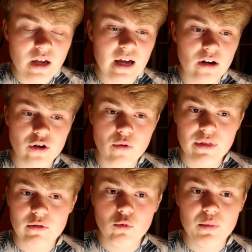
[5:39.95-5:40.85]
And I don't
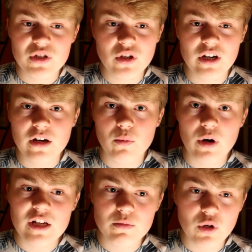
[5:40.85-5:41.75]
think we'll be signing a
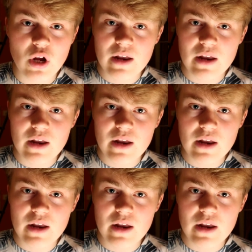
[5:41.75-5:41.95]
replacement.